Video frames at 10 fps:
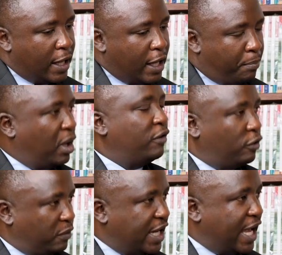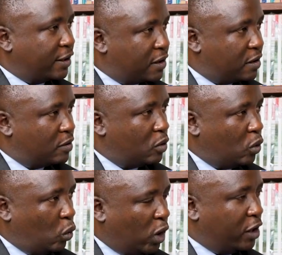Apart from tax,
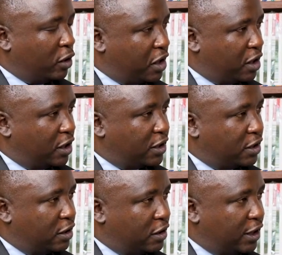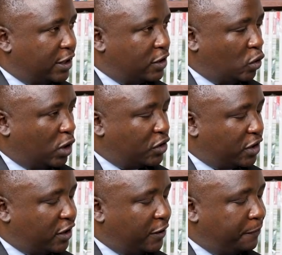what else is it that you want to see?